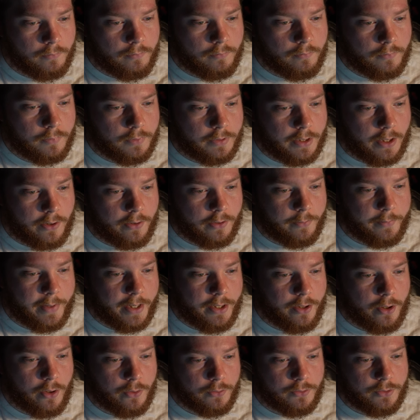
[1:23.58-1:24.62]
Down in my
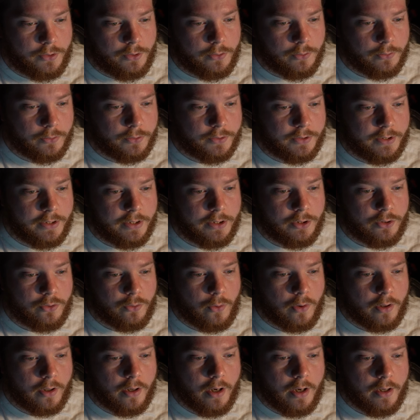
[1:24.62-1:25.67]
notes, you'll see a
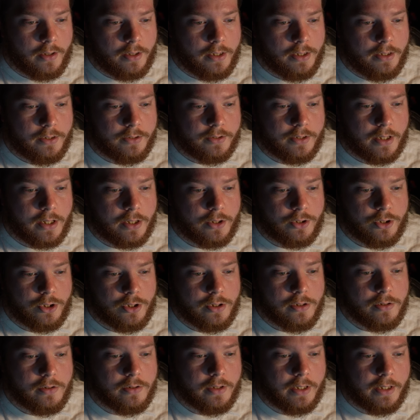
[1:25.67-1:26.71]
shortcut key
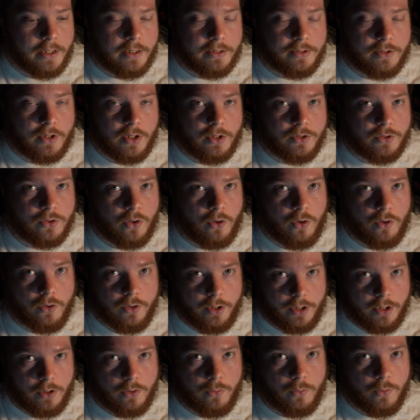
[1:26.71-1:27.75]
section and it says all
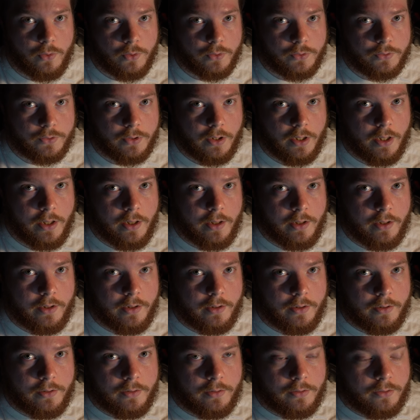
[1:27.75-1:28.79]
equals.
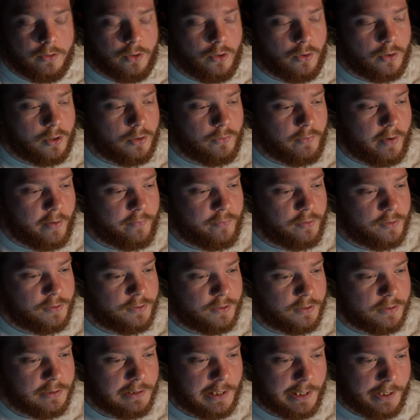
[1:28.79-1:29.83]
You can reference
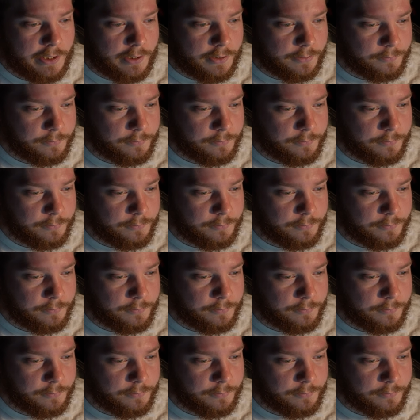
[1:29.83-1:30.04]
this later.